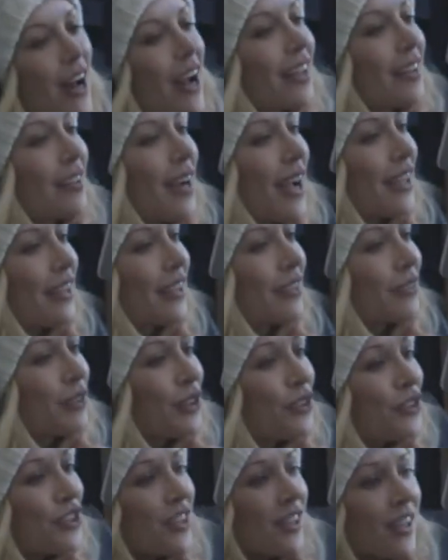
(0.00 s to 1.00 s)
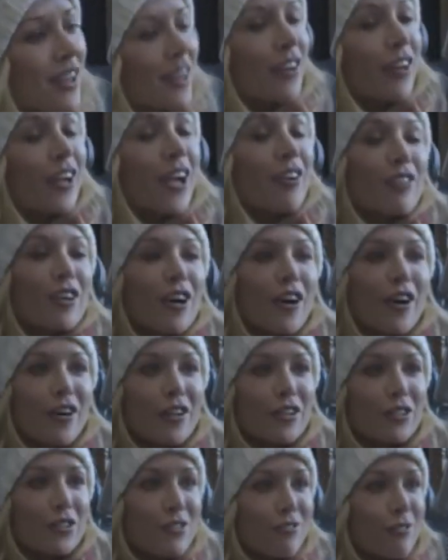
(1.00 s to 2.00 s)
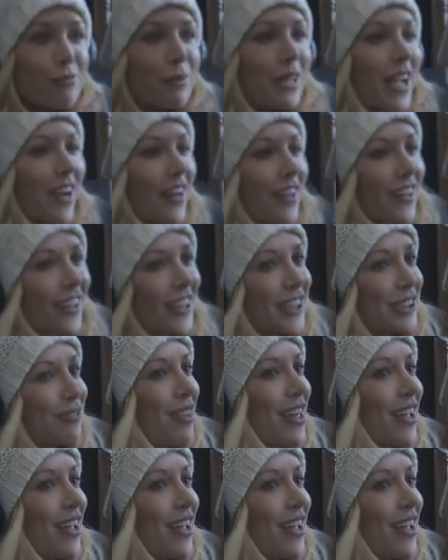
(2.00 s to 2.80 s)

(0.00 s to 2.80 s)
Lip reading: I used to date Eric Everhard, who's from Canada,